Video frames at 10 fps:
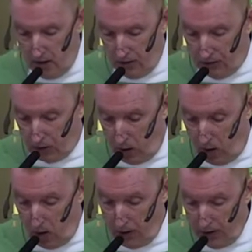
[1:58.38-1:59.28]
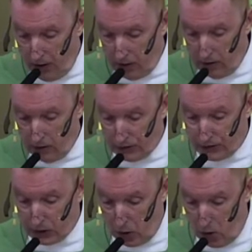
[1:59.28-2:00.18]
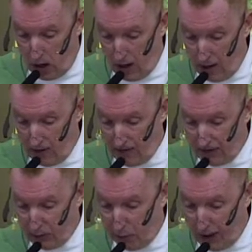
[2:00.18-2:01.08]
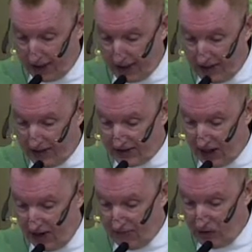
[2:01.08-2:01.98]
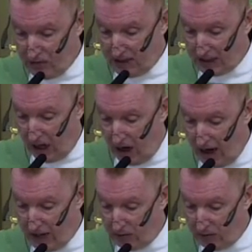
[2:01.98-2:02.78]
"The Lord saw that the wickedness of humankind